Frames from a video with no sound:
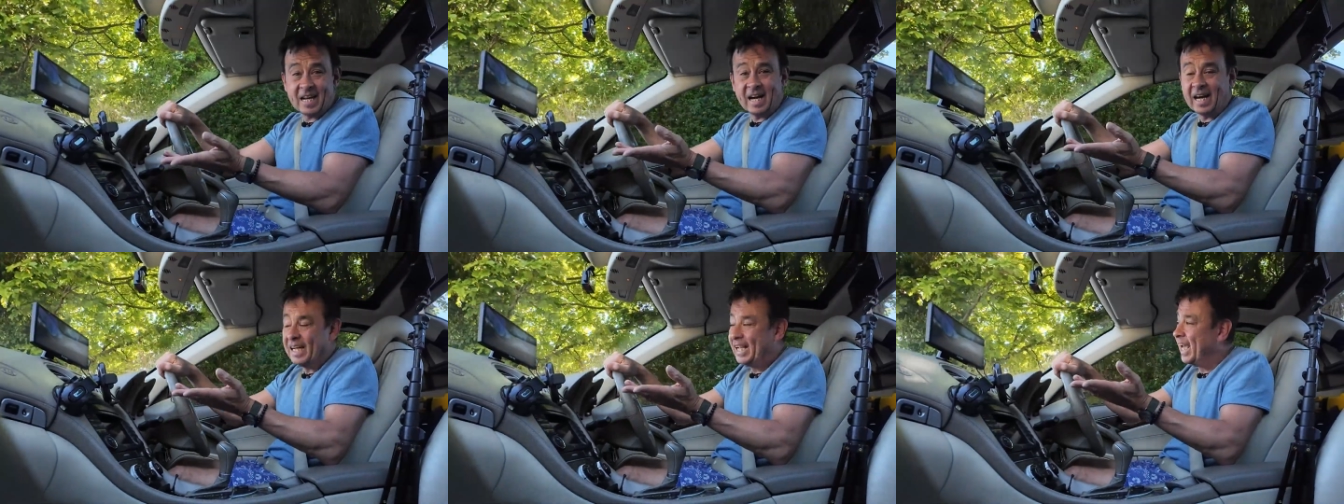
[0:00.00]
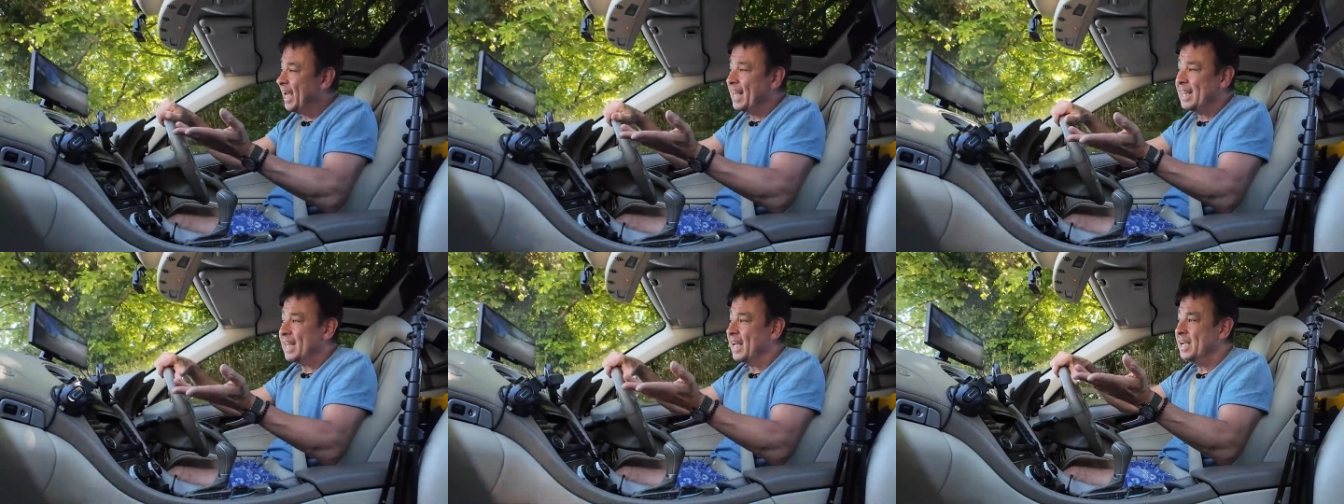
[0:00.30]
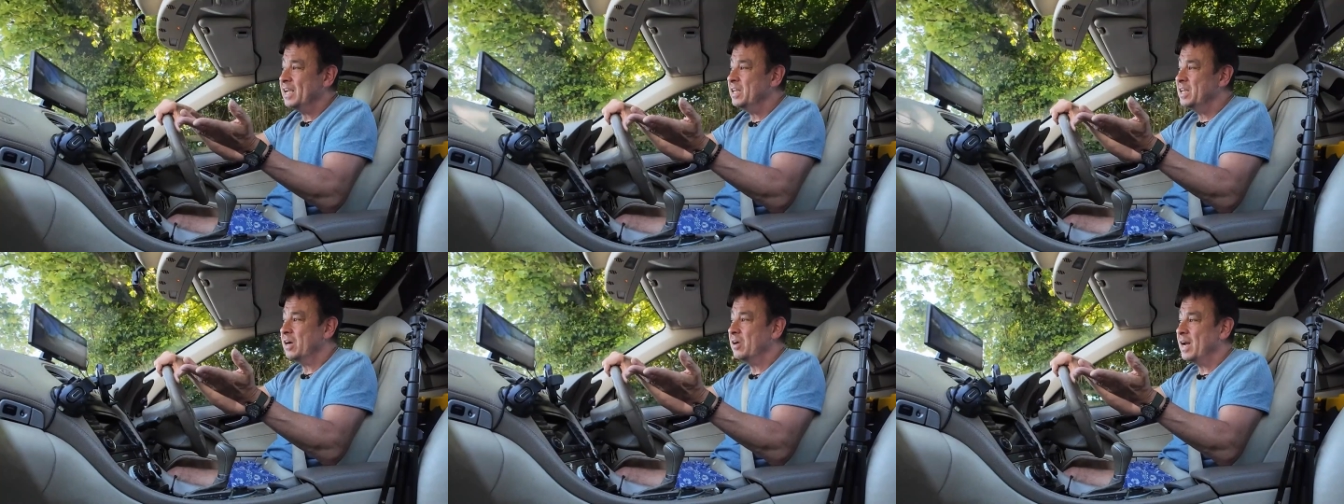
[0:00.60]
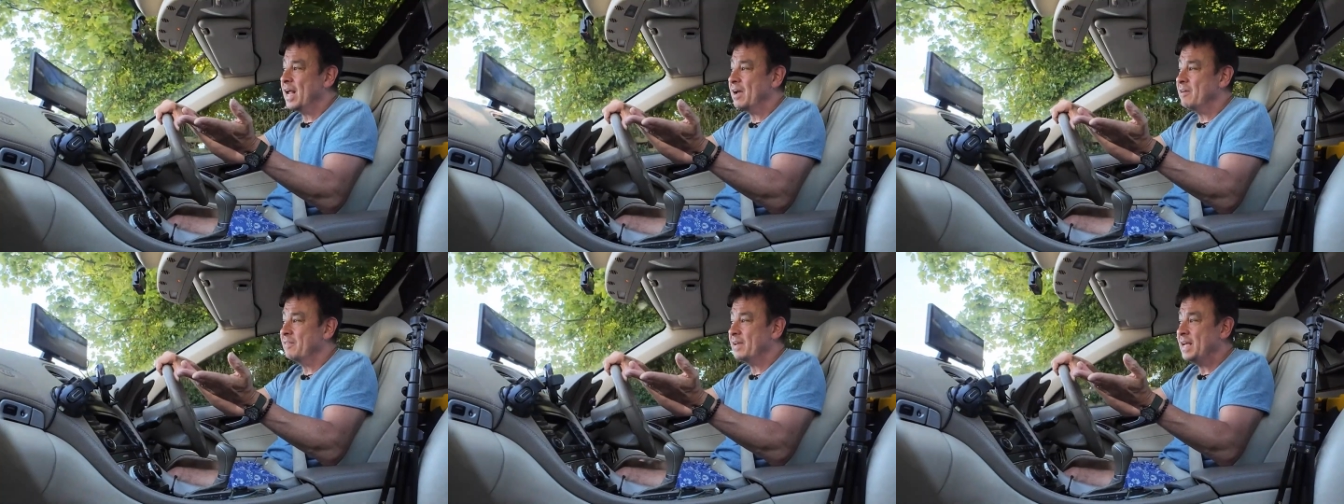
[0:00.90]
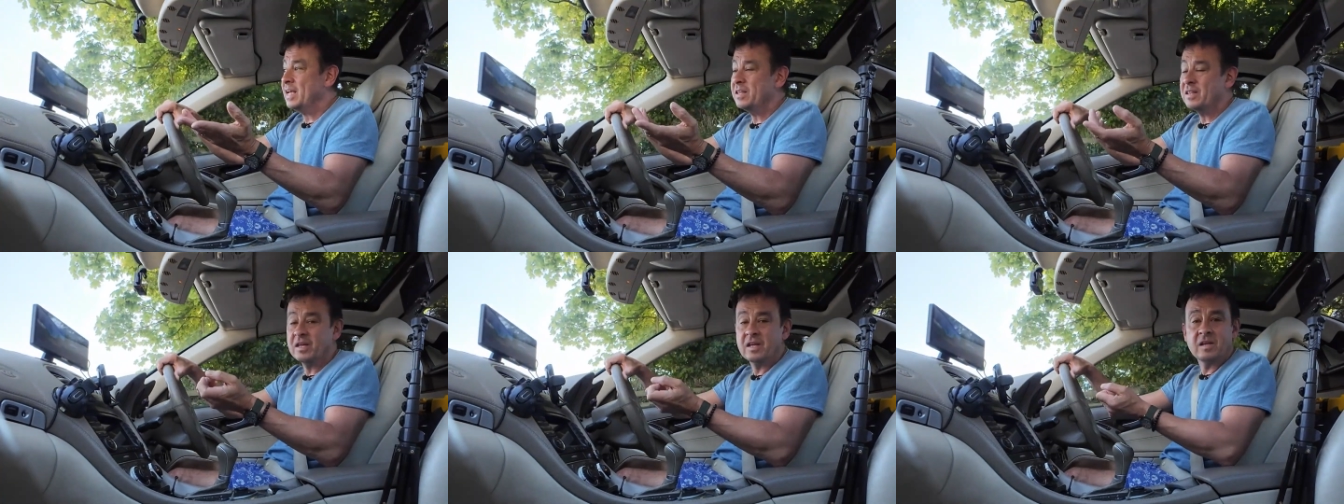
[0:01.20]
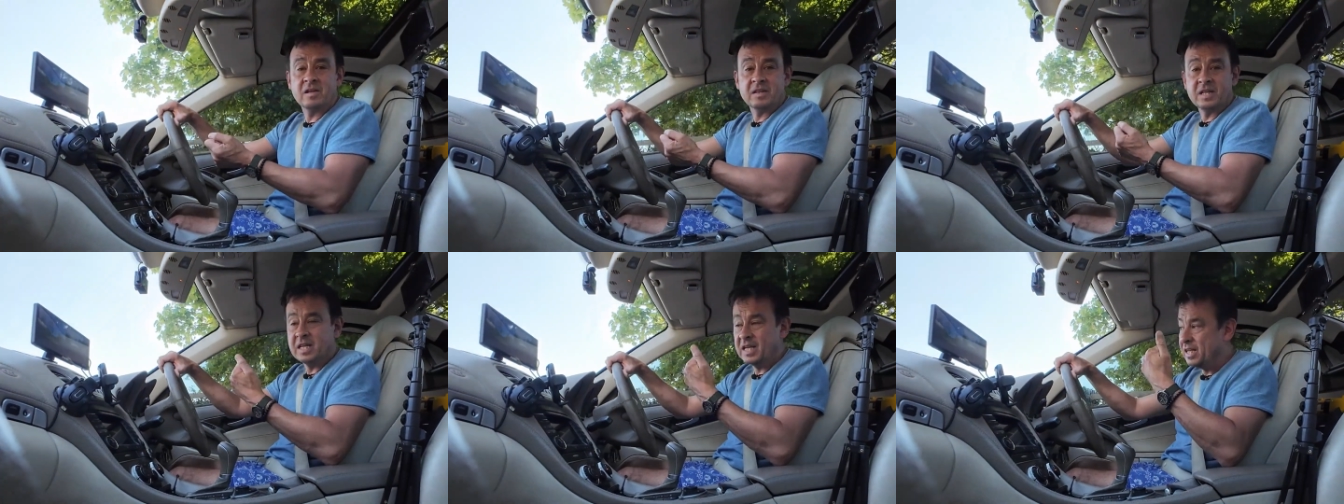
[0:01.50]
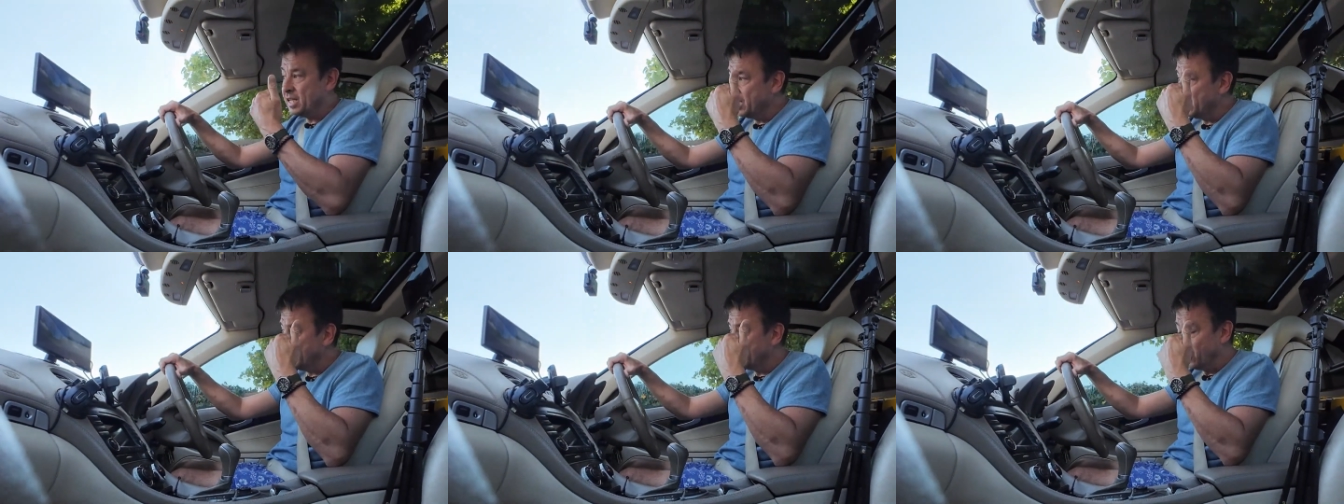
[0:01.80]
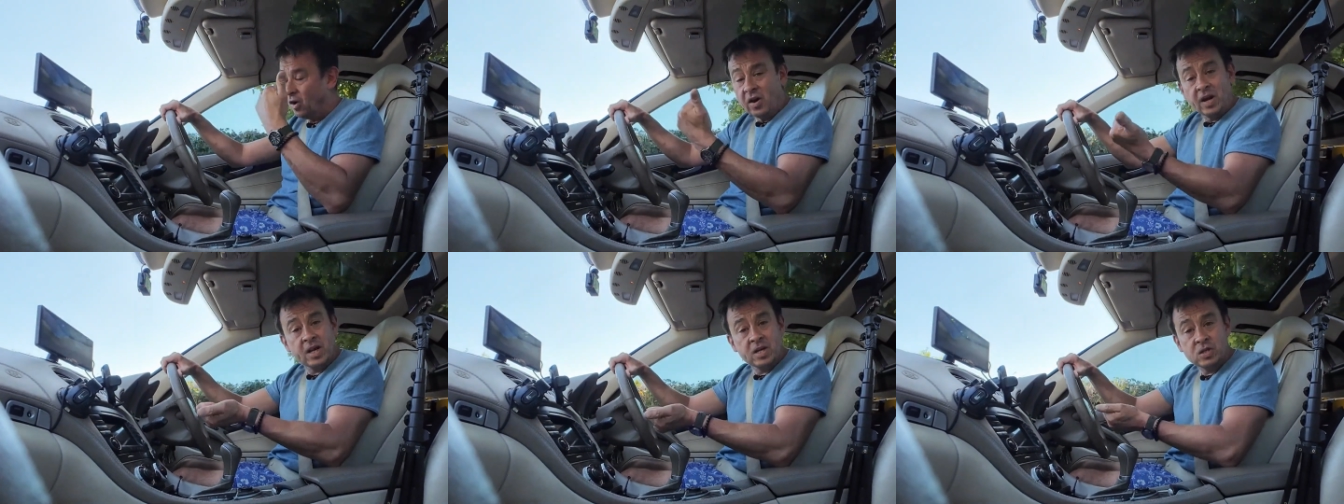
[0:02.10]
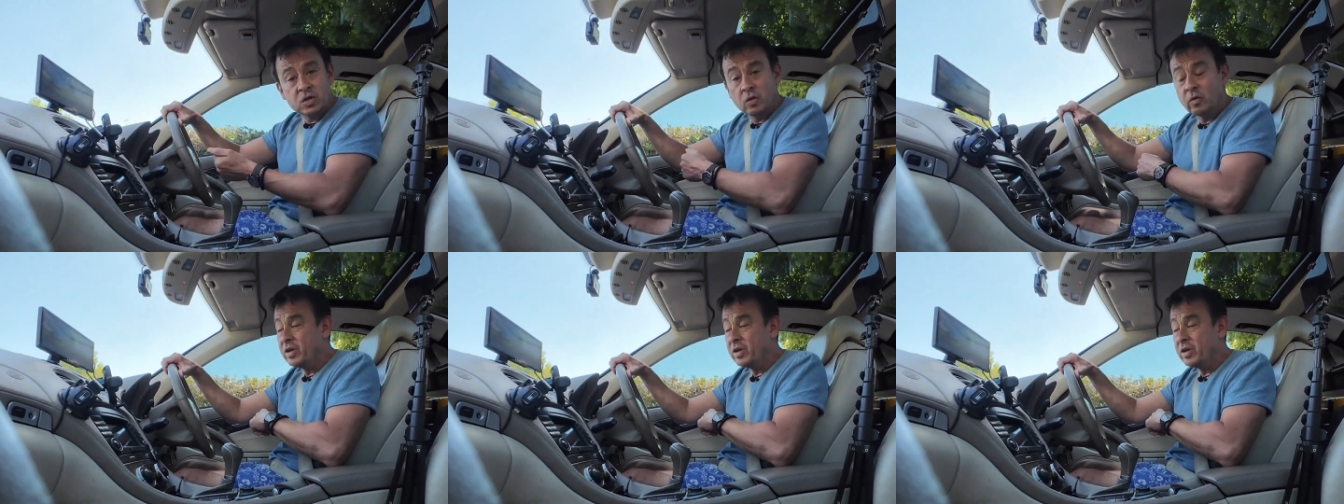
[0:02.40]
I get that you don't have either the knowledge,